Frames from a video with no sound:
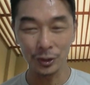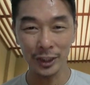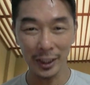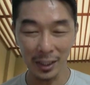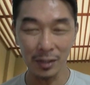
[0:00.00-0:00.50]

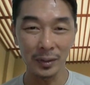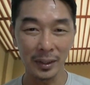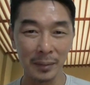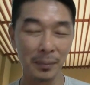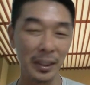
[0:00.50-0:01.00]
check
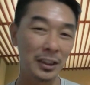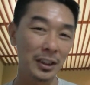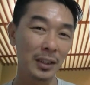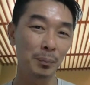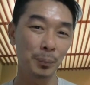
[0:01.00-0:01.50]
out the
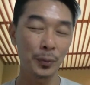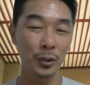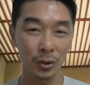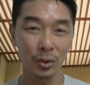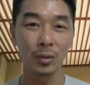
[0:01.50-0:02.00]
Malaysian
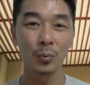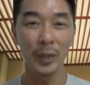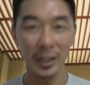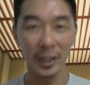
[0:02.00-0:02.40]
Proton